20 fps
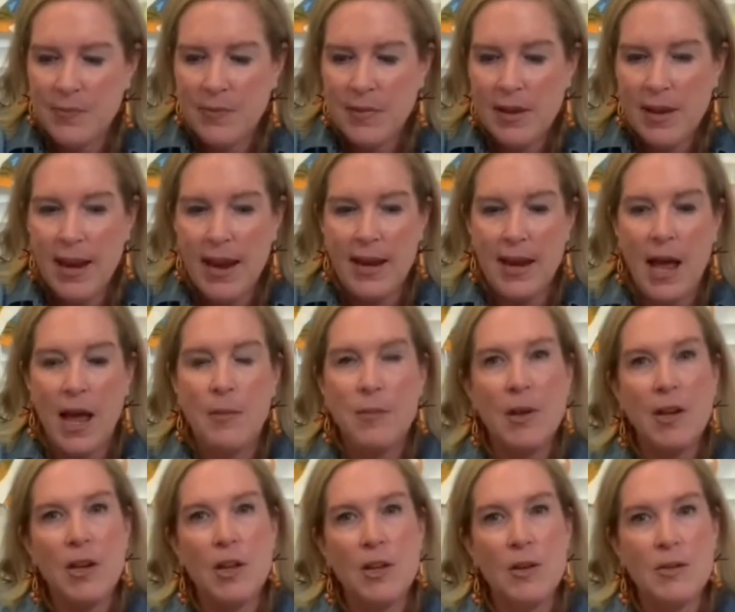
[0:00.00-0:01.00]
and I'm
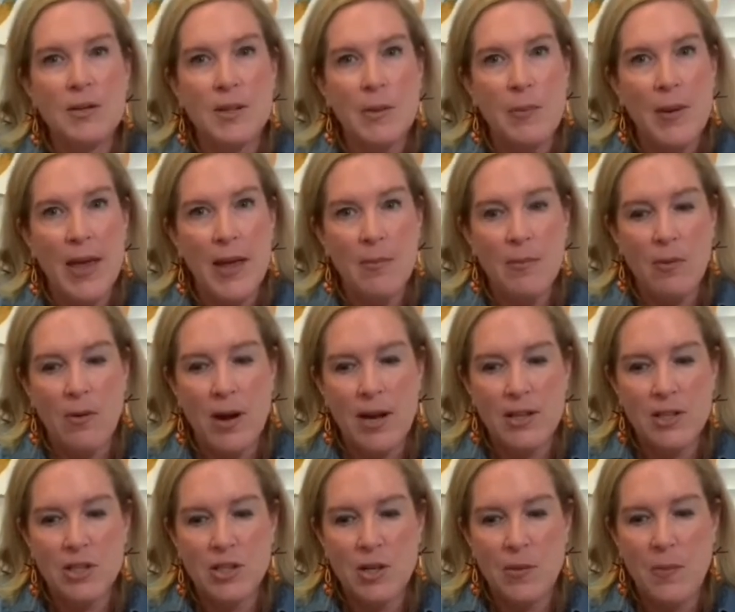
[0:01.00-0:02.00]
going to use a
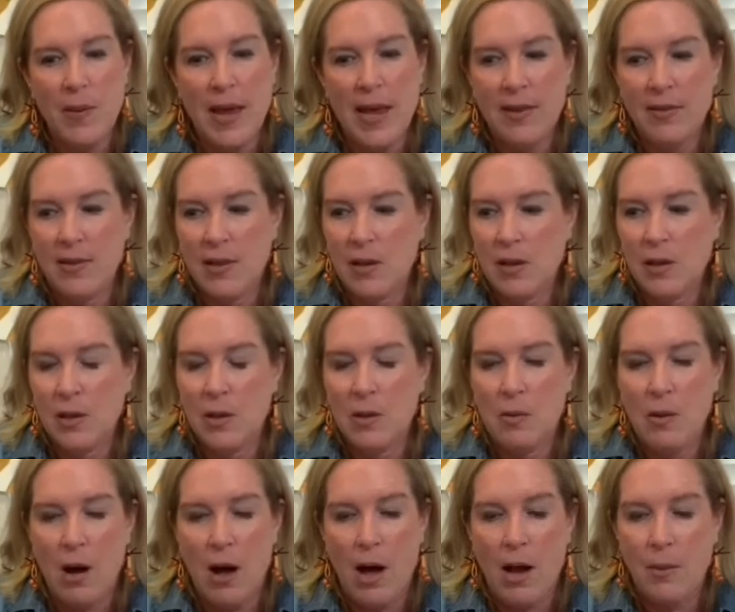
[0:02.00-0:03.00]
paintbrush to paint the
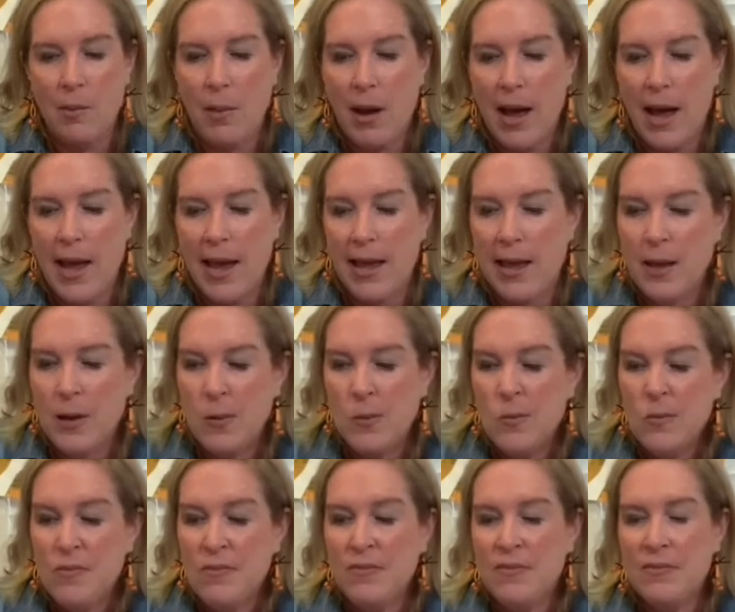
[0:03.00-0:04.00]
glue on my
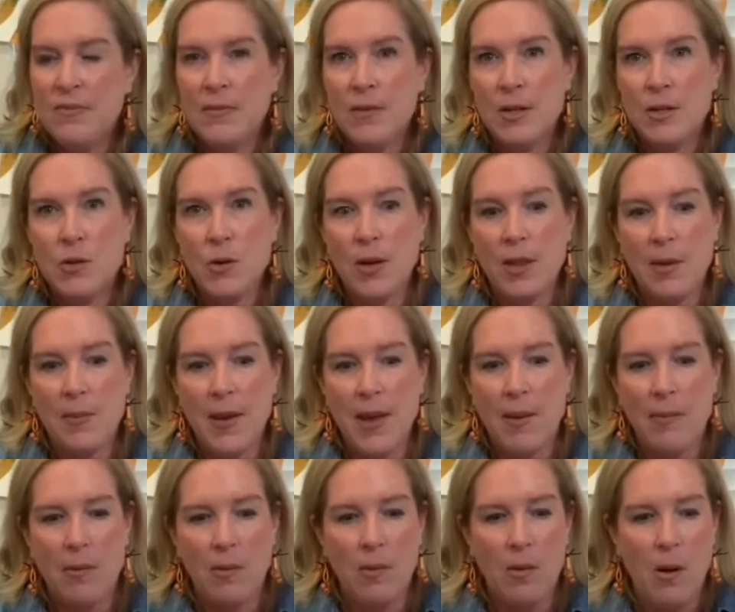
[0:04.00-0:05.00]
toilet
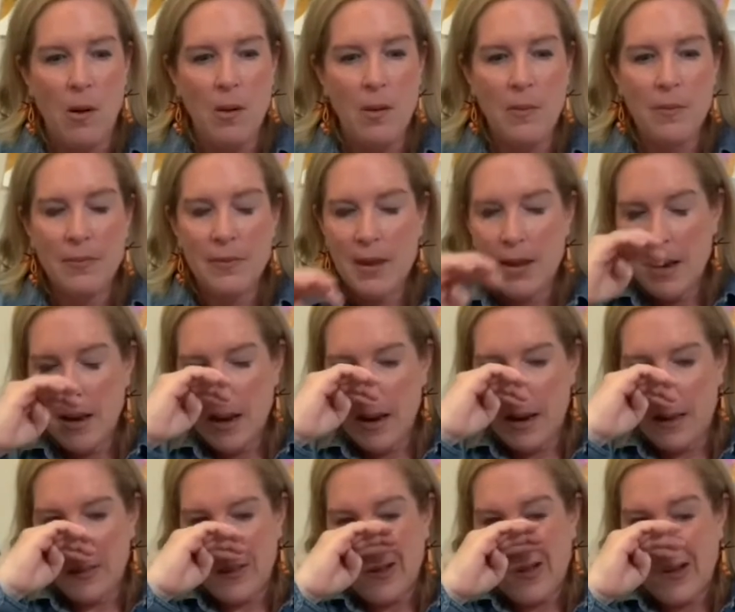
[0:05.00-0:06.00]
paper roll.
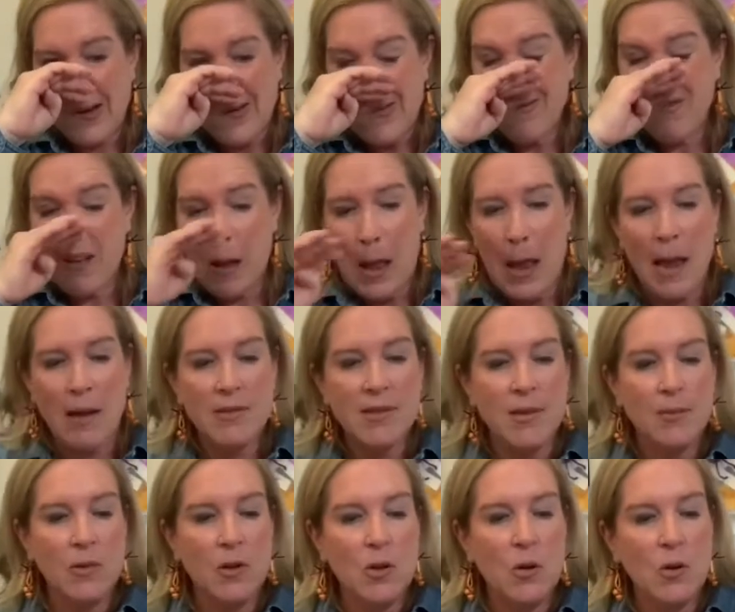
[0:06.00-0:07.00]
And then I have
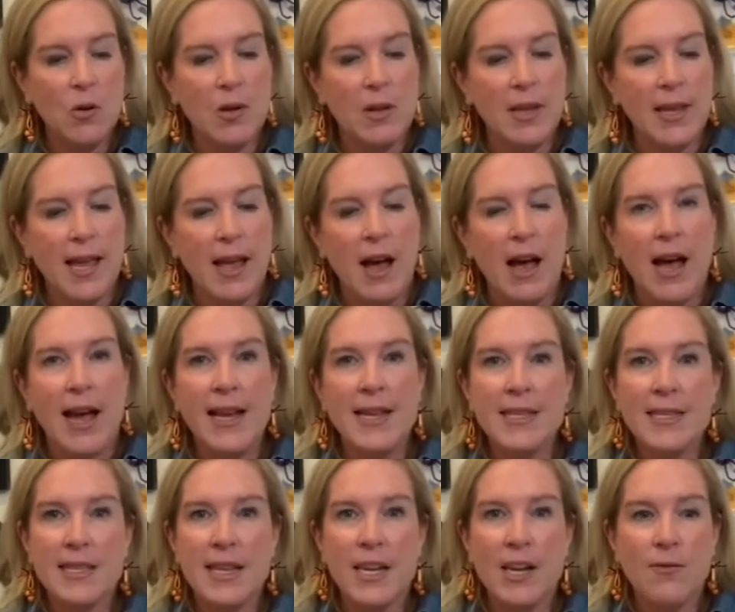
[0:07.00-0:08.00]
some googly eyes.
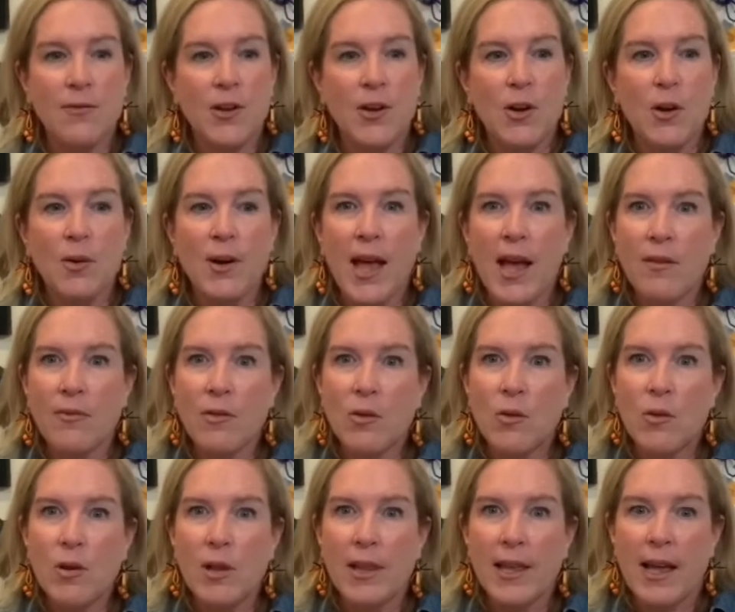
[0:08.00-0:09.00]
And if you don't have
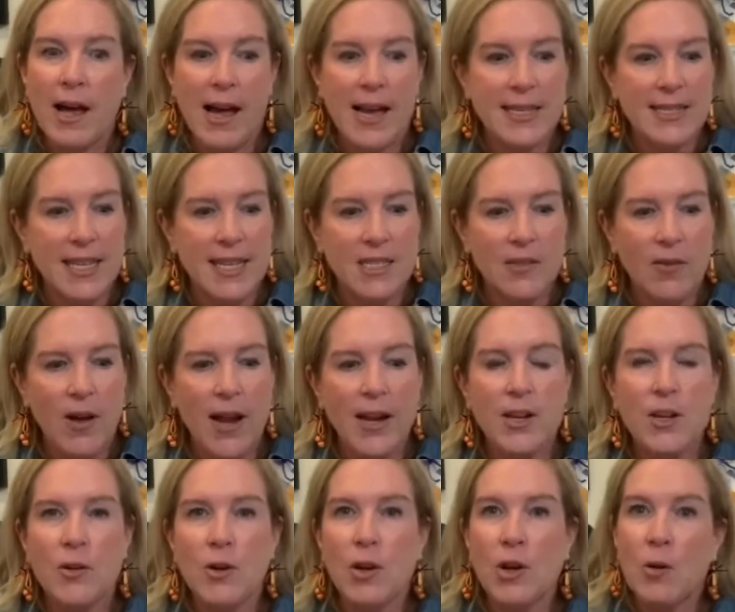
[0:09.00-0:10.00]
googly eyes, that's fine.
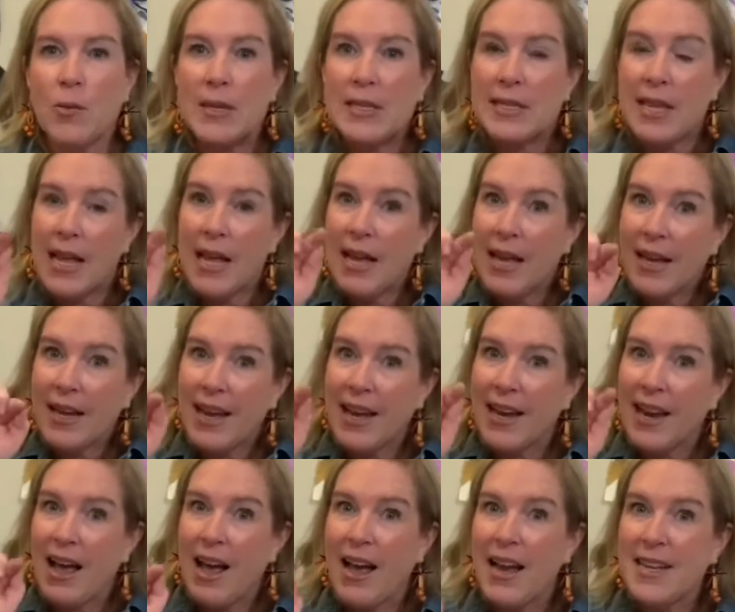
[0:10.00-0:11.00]
You could always cut
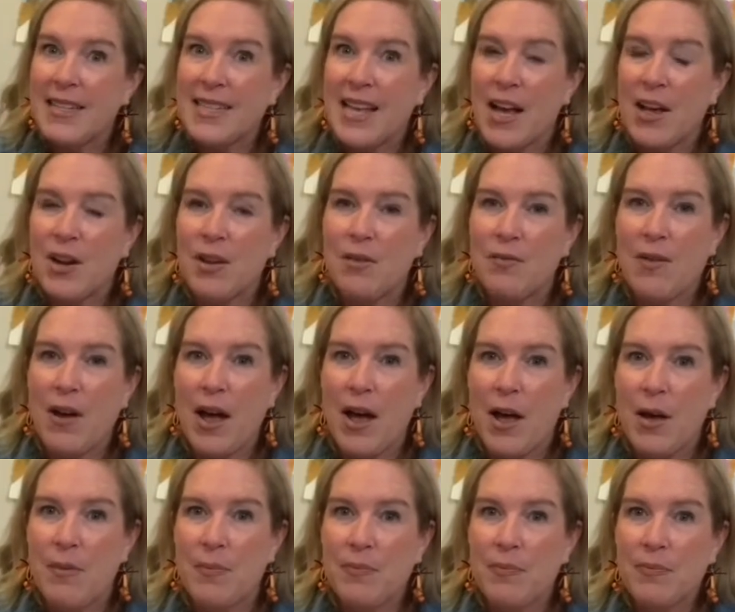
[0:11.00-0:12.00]
eyes out of
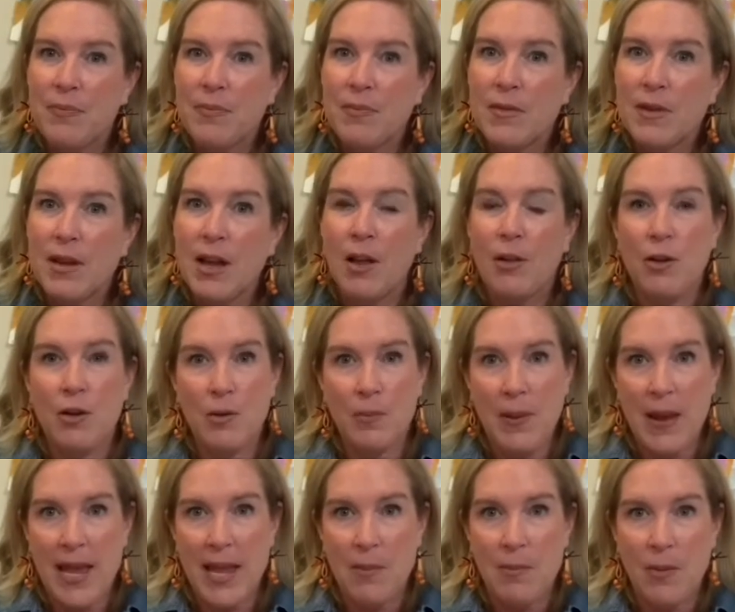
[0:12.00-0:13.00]
um, colored
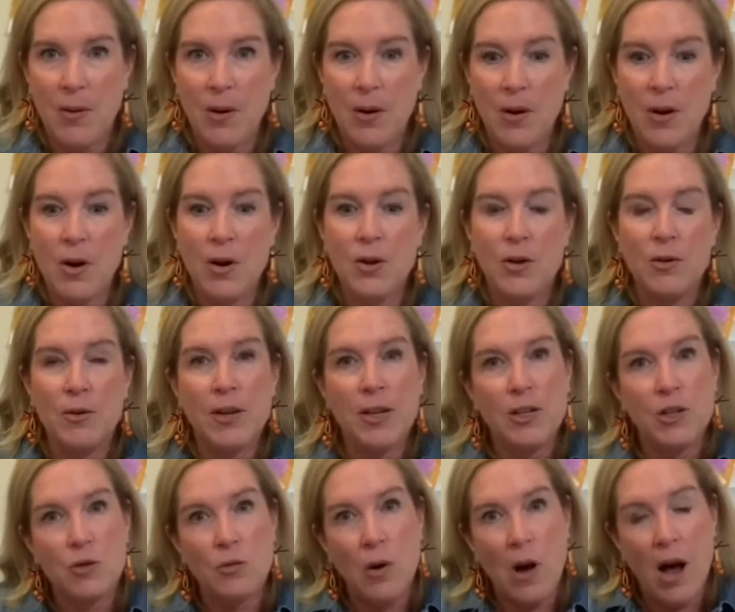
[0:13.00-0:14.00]
paper or you could
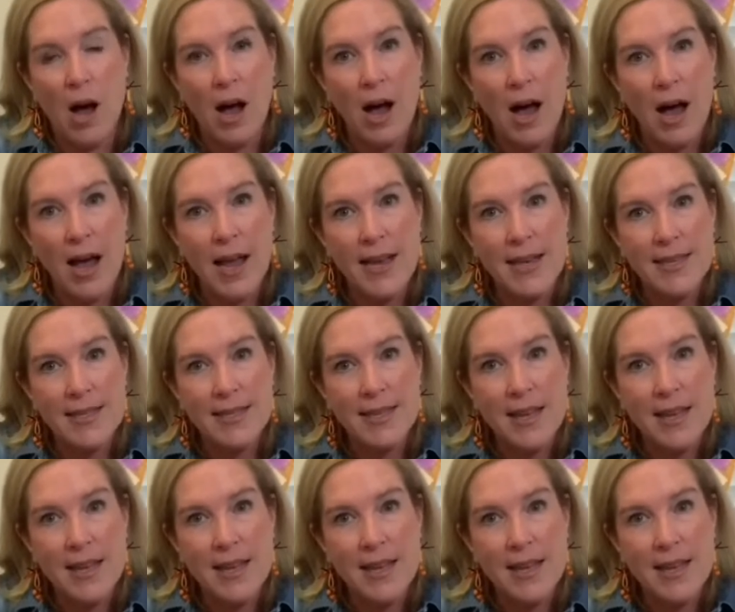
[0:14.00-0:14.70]
draw eyes